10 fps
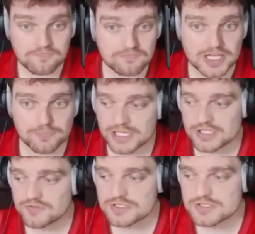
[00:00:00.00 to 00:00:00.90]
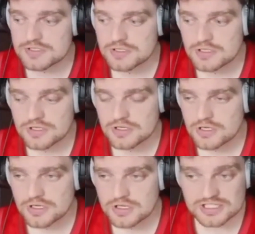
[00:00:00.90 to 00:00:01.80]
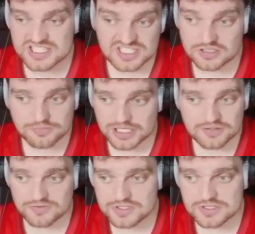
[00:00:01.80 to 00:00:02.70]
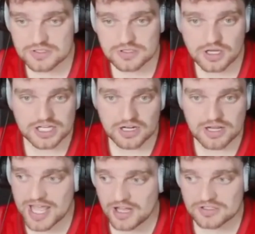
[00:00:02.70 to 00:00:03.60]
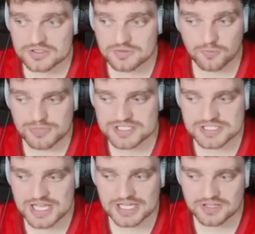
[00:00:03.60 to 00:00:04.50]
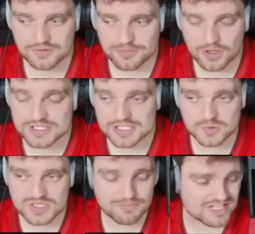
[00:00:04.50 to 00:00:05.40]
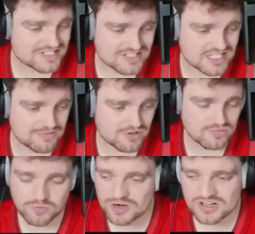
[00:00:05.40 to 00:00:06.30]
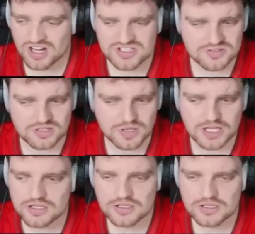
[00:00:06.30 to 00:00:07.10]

They don't play defense. They still don't play defense. I know they held the Mystics to 83 points. This was a Mystics team who were not shooting well.